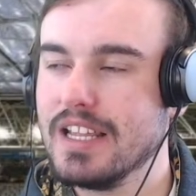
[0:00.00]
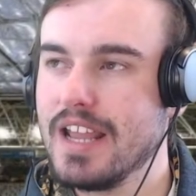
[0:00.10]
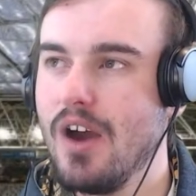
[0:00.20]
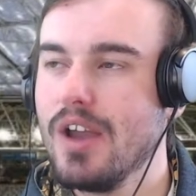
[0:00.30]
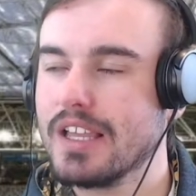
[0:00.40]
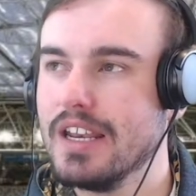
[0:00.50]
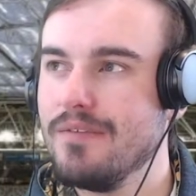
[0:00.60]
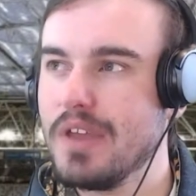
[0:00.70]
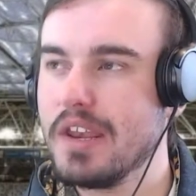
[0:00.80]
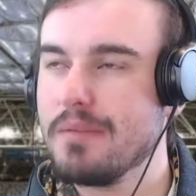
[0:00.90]
Now
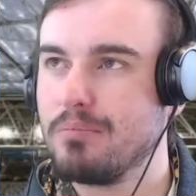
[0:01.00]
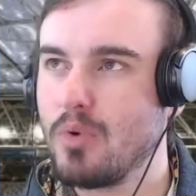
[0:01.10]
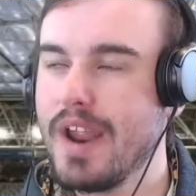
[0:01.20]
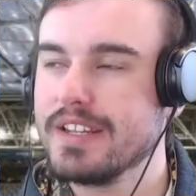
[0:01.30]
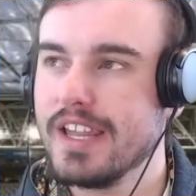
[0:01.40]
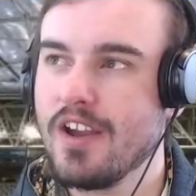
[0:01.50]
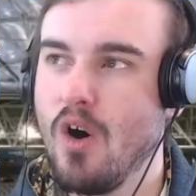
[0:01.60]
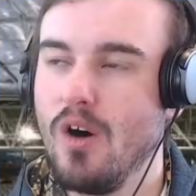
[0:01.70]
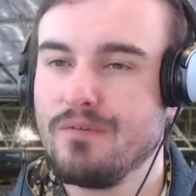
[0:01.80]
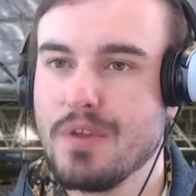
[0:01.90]
Ikanaveri breaking
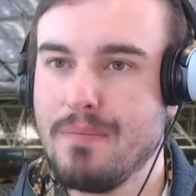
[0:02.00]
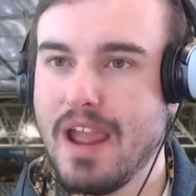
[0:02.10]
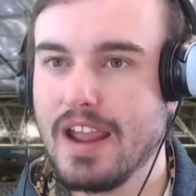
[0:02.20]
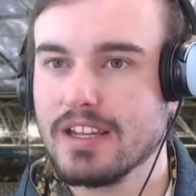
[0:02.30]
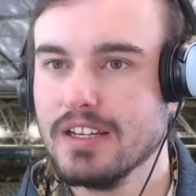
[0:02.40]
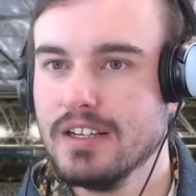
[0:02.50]
off the back.